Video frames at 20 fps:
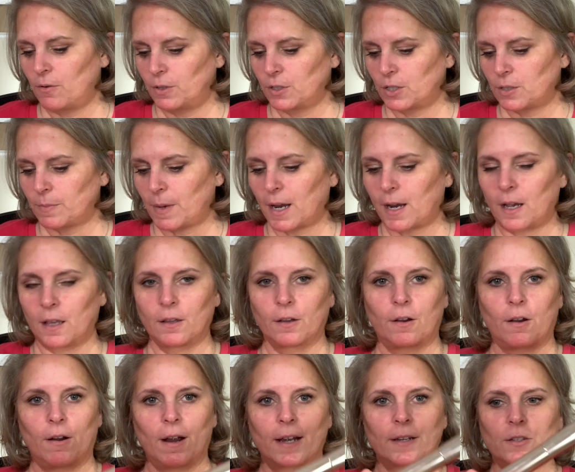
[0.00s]
which is my color
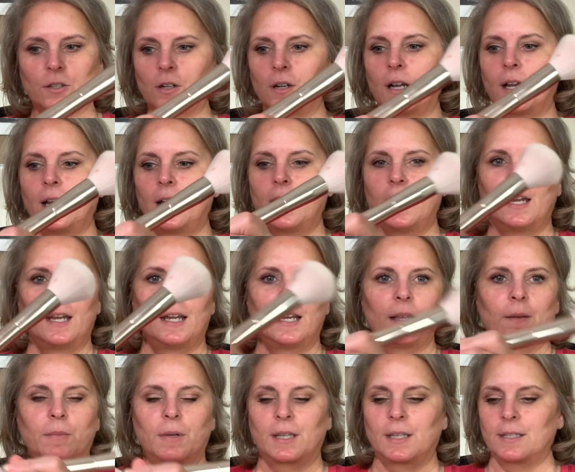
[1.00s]
corrector.
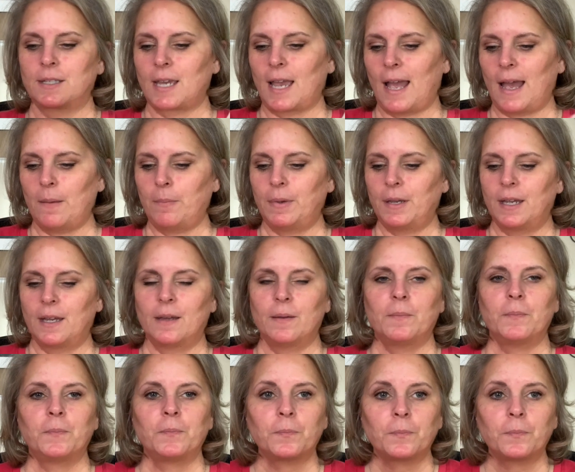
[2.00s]
I'm going to tap in,